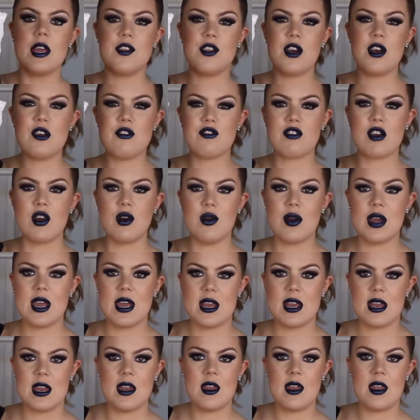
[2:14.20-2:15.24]
It does go
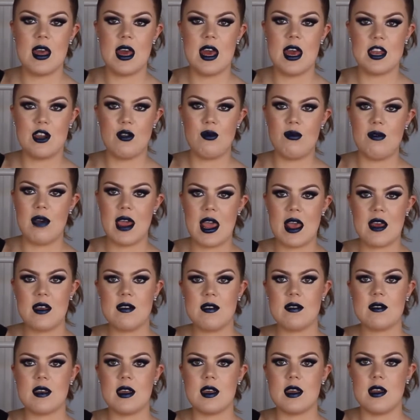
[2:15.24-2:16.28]
in at the
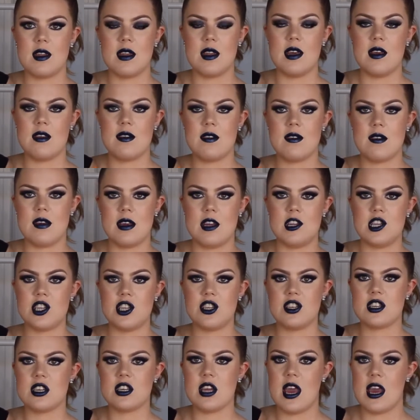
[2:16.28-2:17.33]
waist. It is
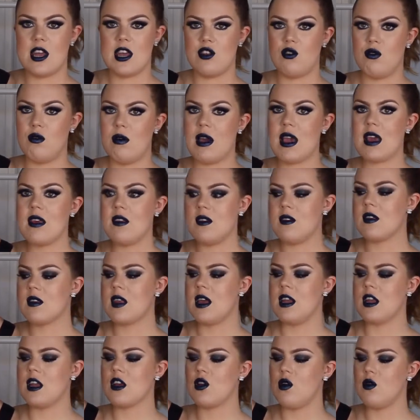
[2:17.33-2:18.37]
cinched at the waist
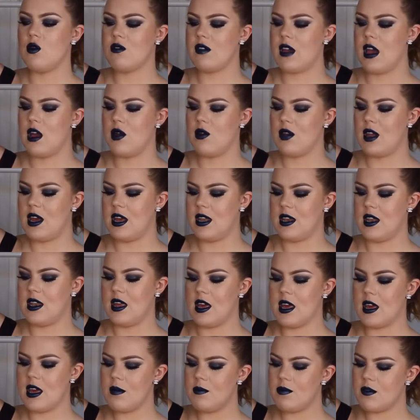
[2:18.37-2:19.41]
and it goes out at the
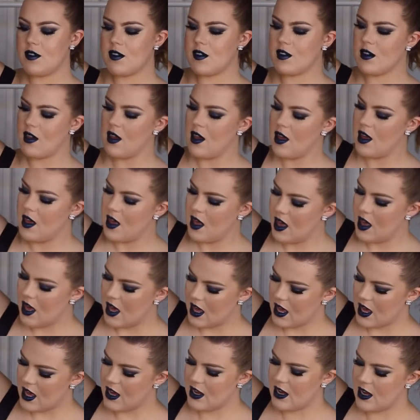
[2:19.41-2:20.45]
hips.
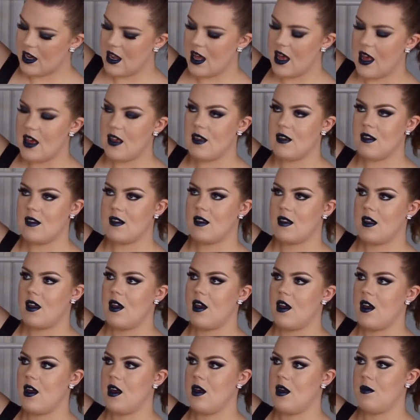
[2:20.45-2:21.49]
And it has
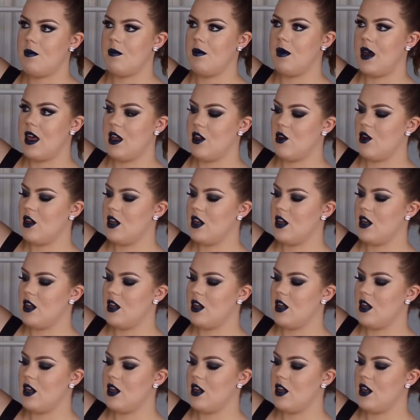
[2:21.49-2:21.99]
an